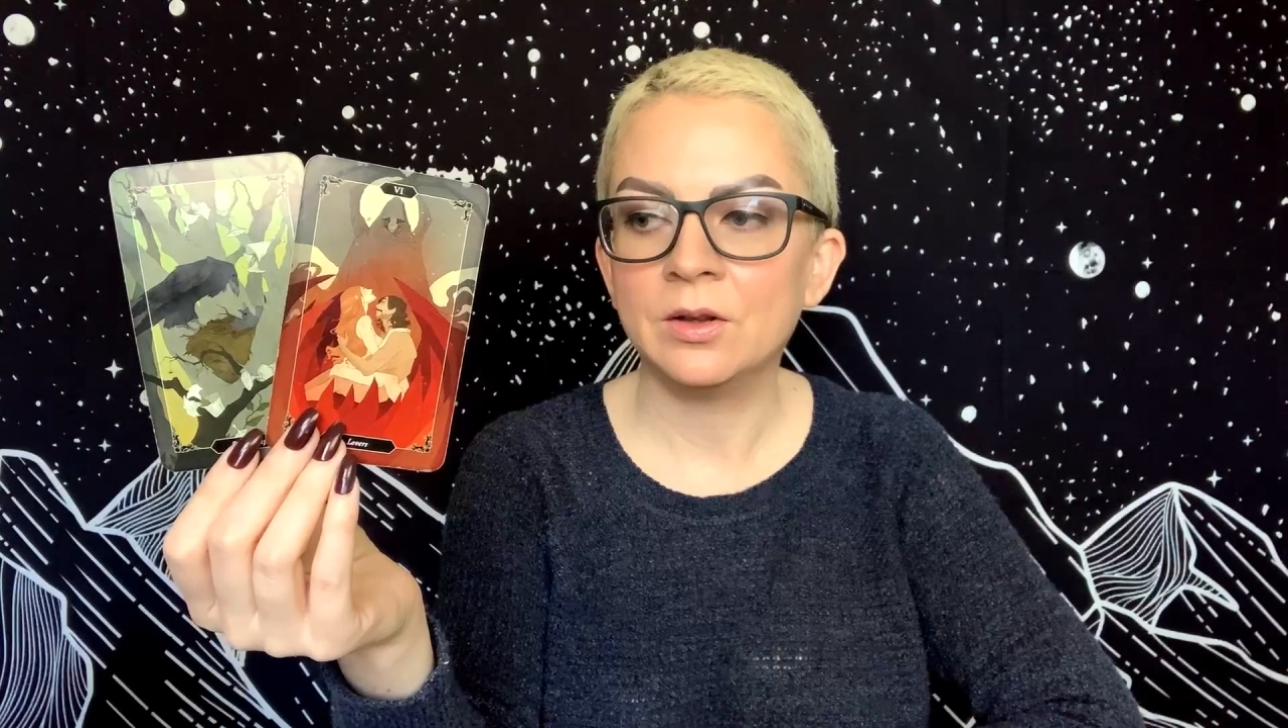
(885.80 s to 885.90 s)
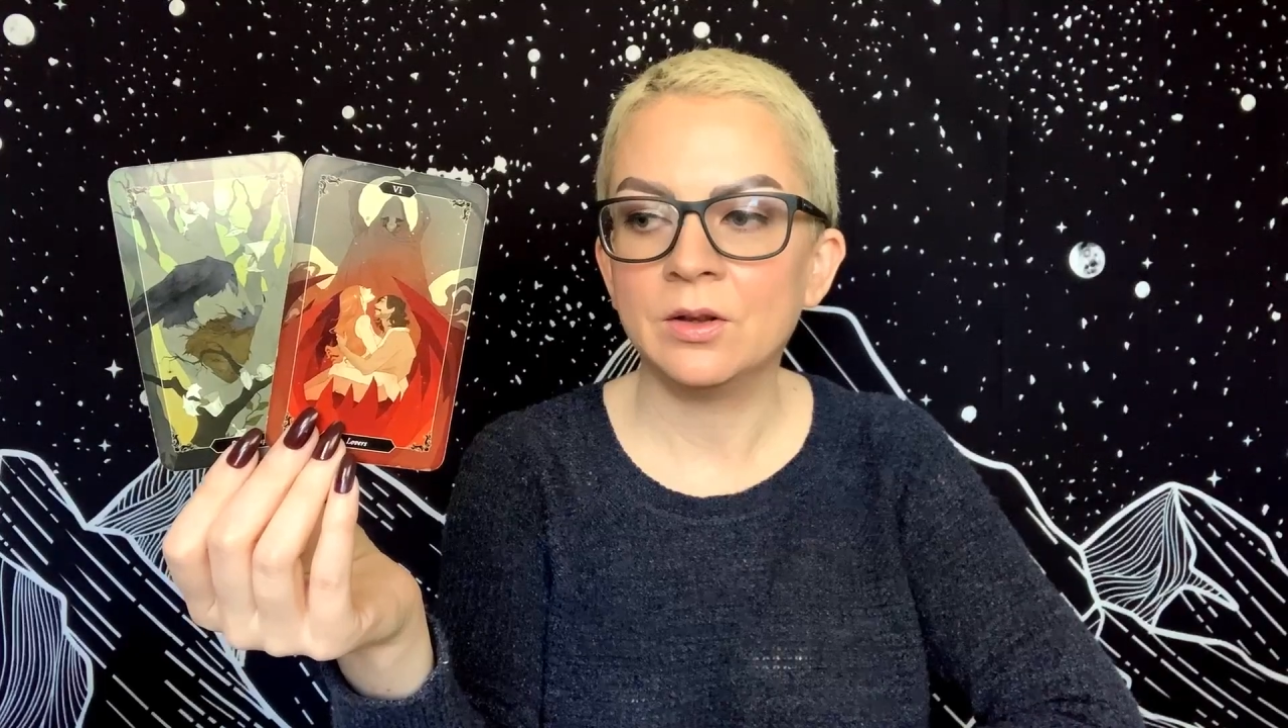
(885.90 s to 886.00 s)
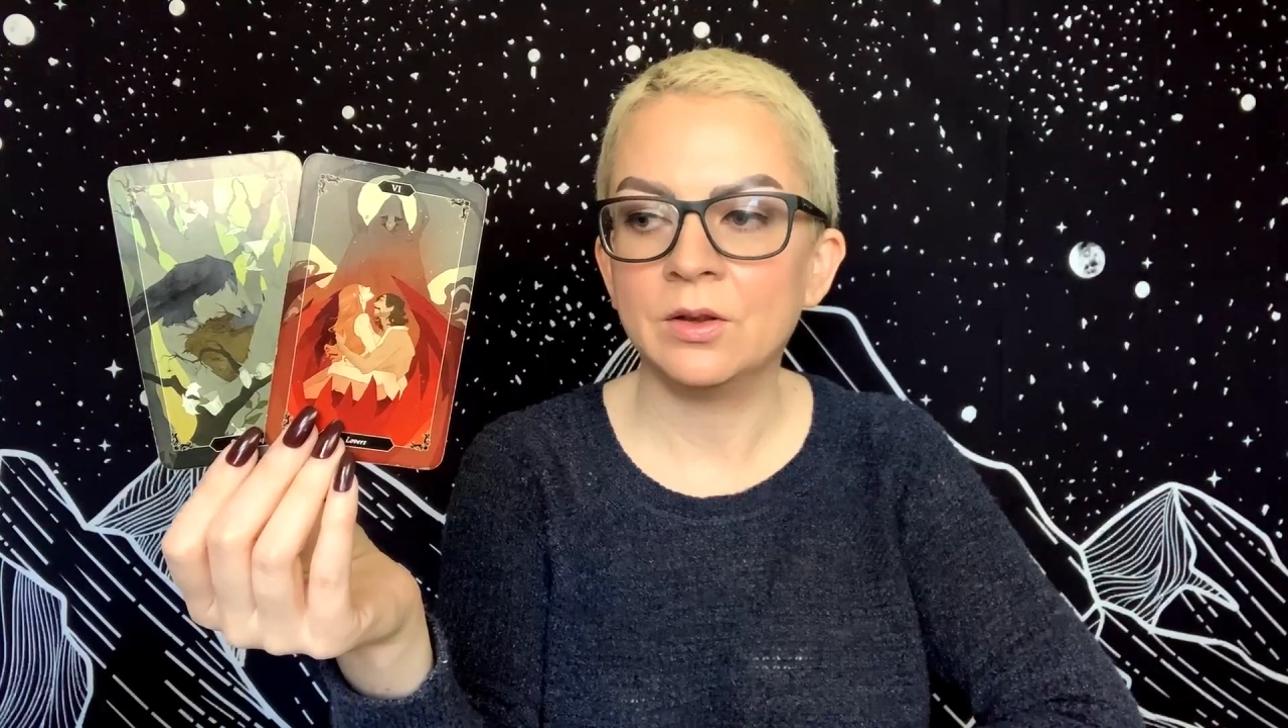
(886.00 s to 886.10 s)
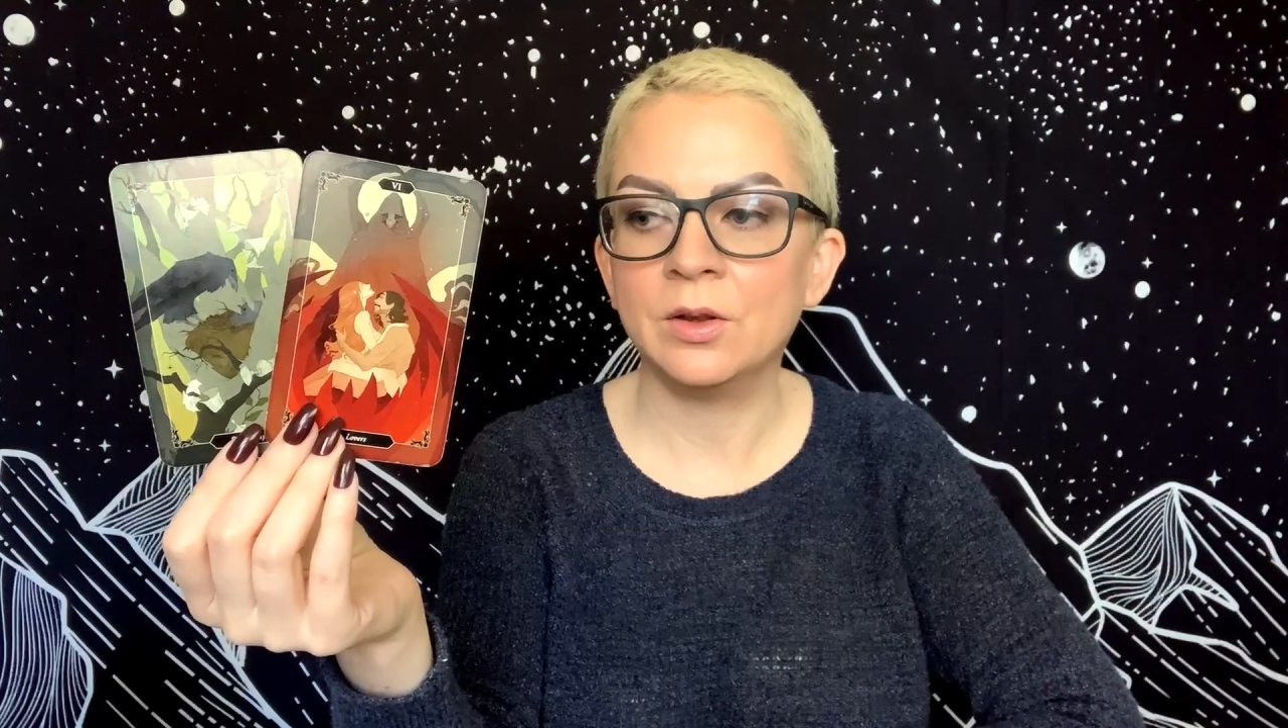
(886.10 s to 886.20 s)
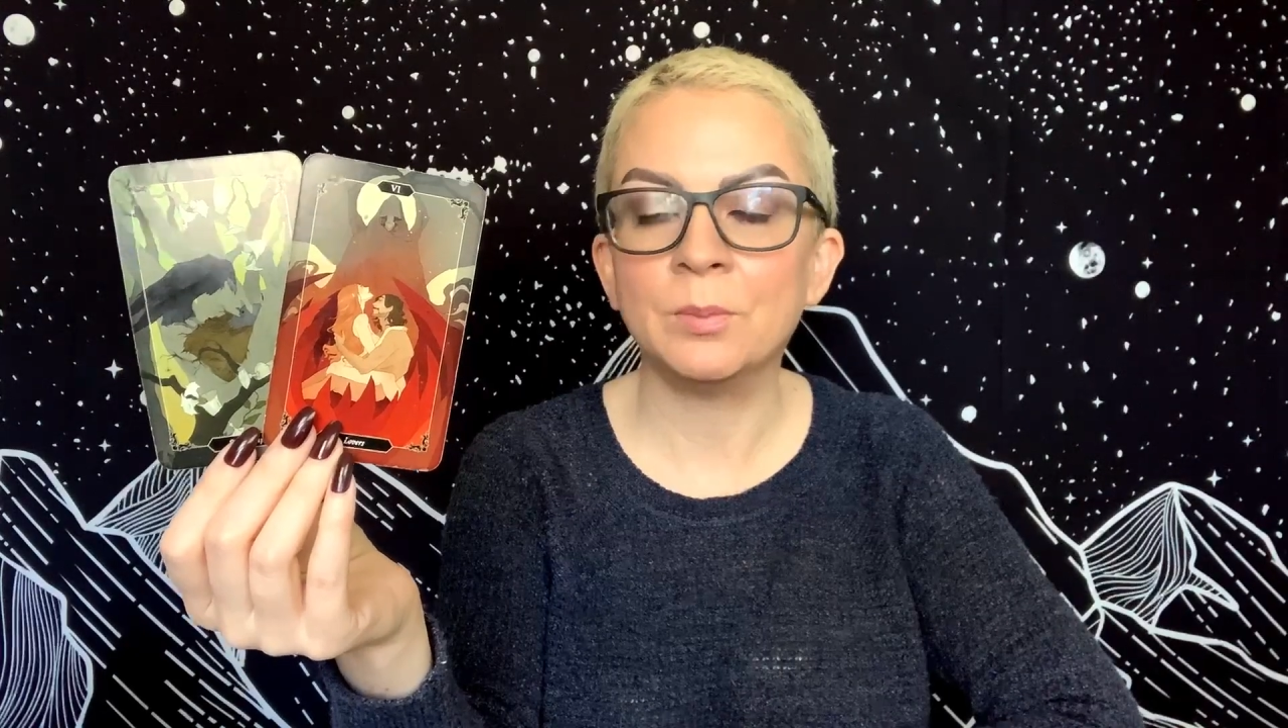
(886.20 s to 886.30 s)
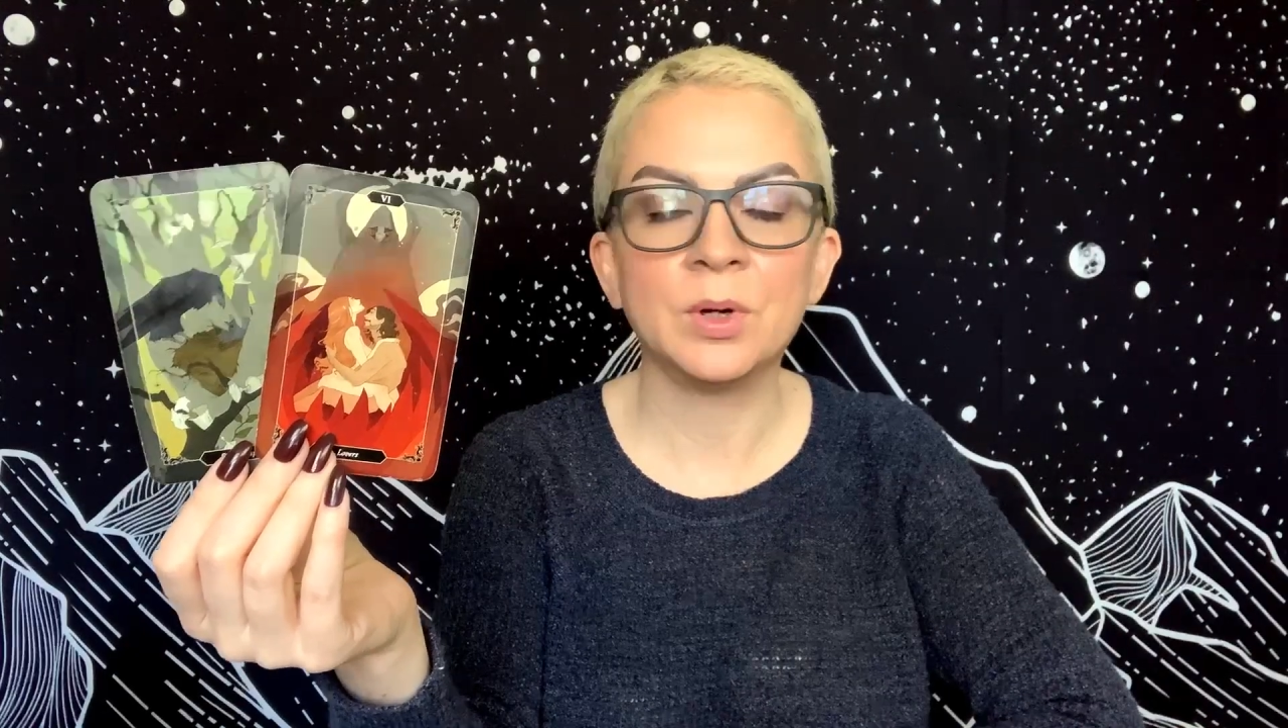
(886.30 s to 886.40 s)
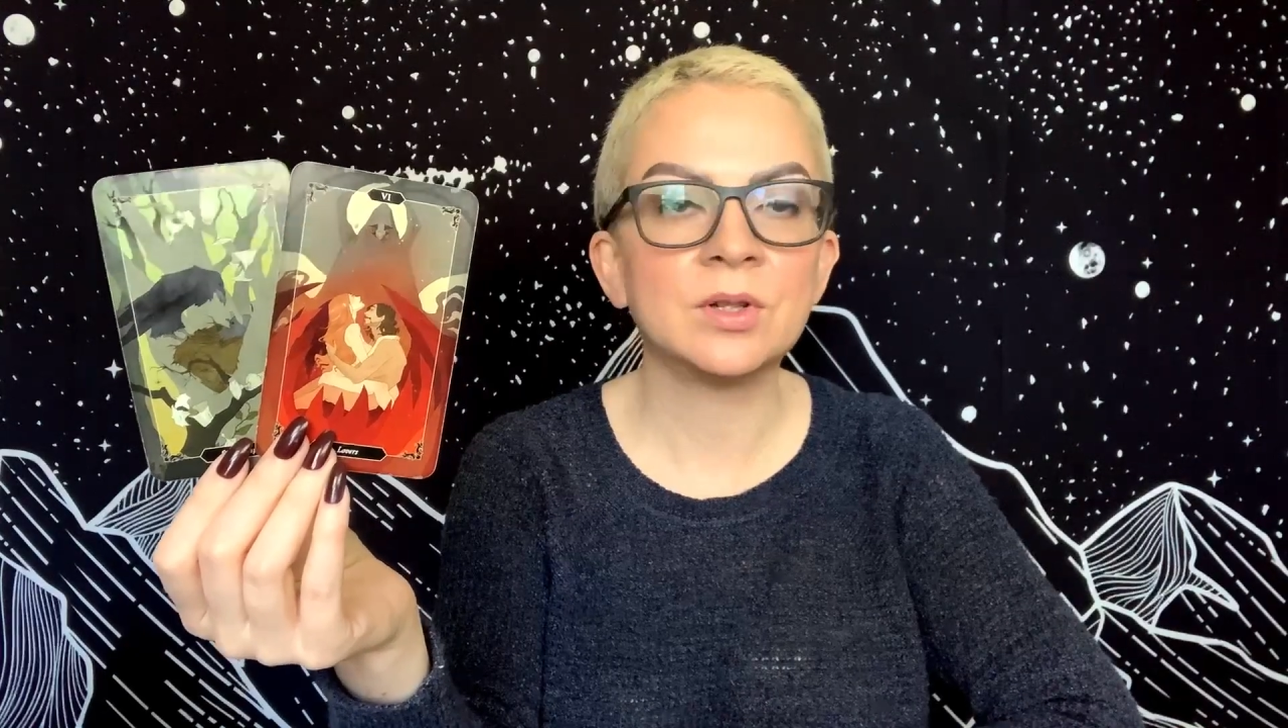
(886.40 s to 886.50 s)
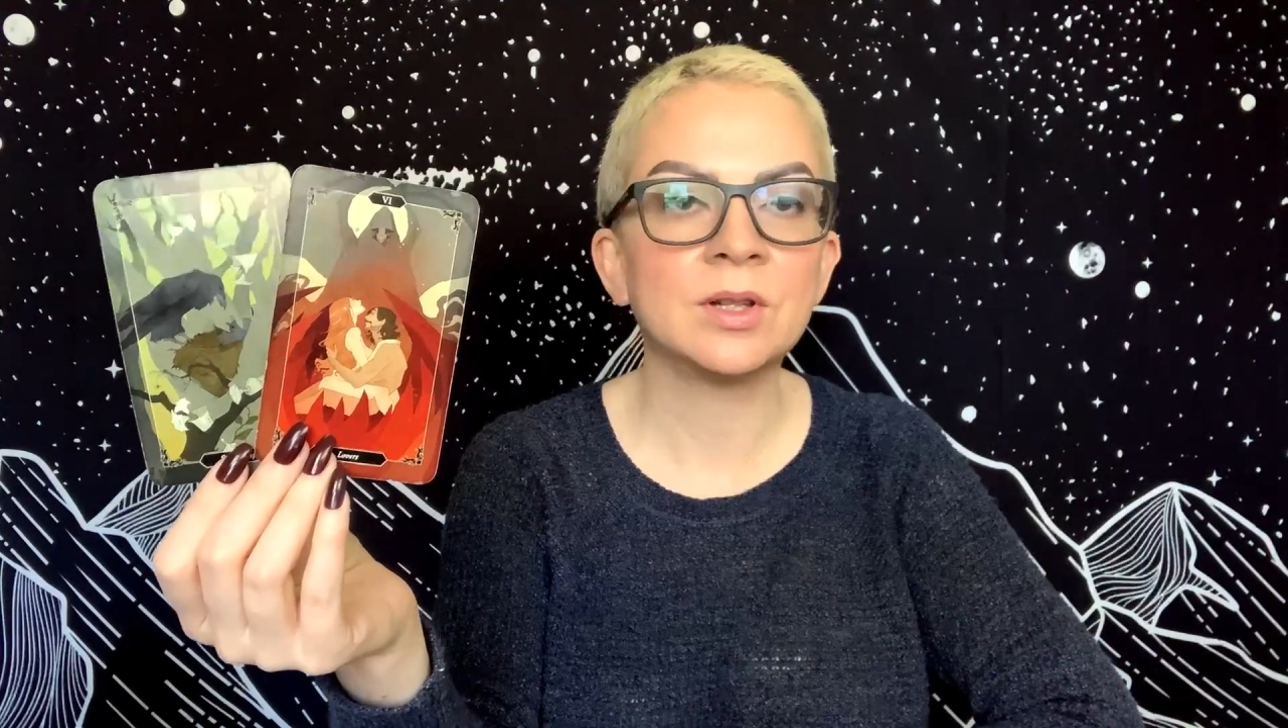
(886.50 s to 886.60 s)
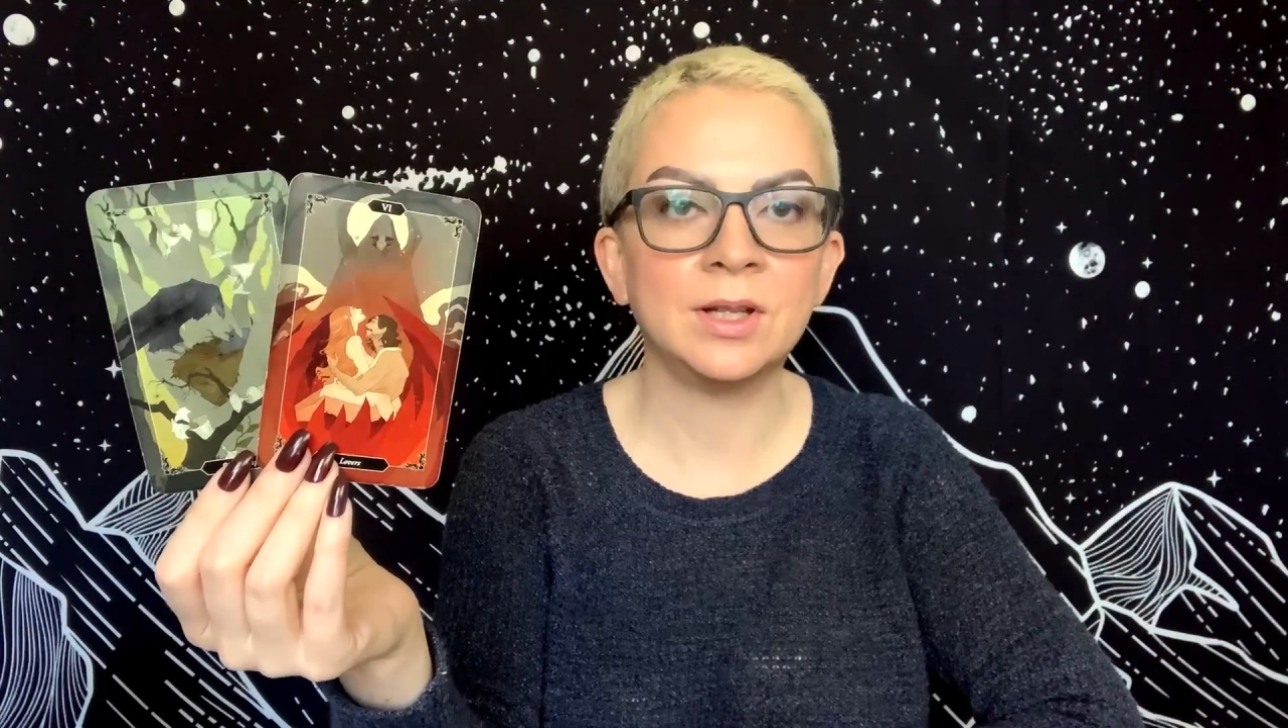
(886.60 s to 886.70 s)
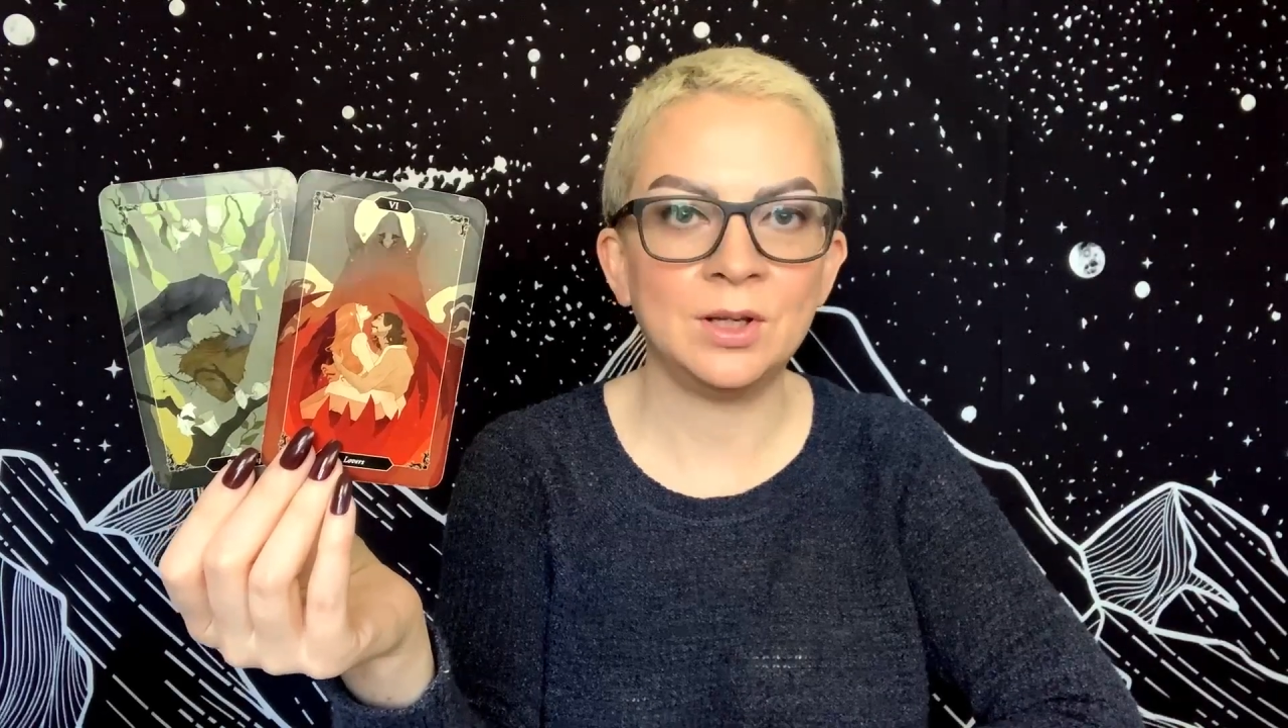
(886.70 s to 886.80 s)
the
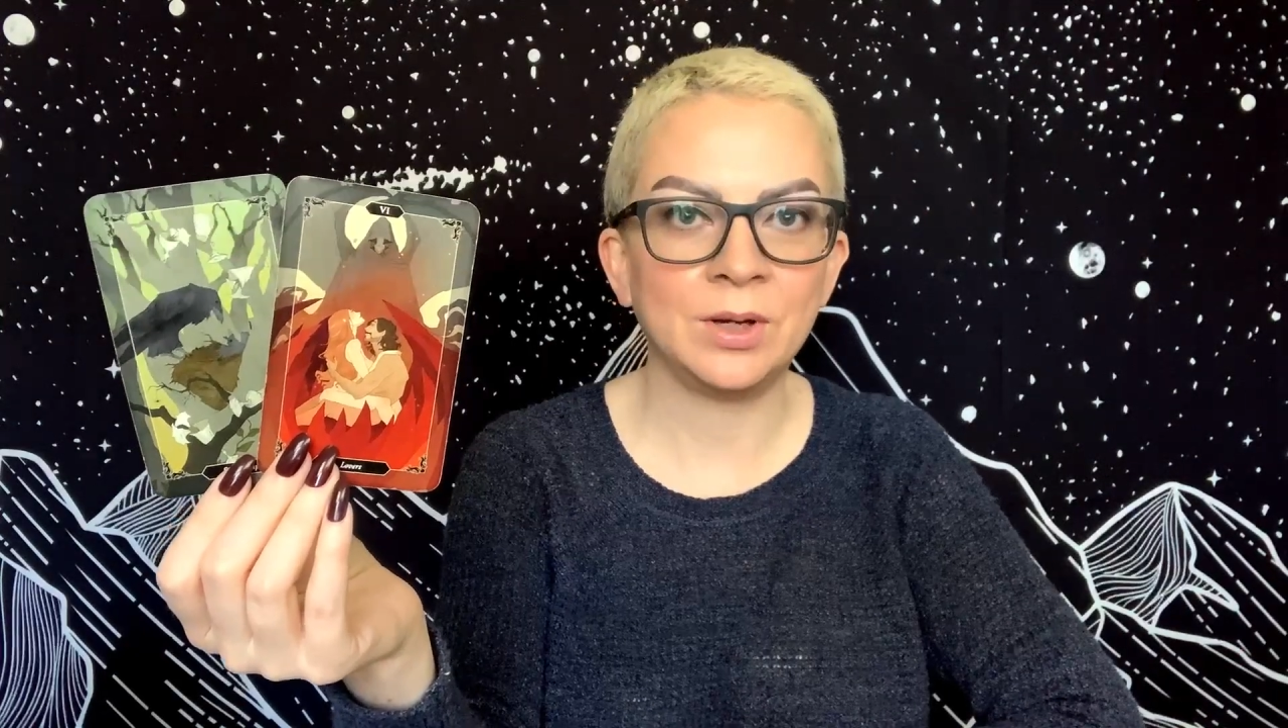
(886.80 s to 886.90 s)
person that you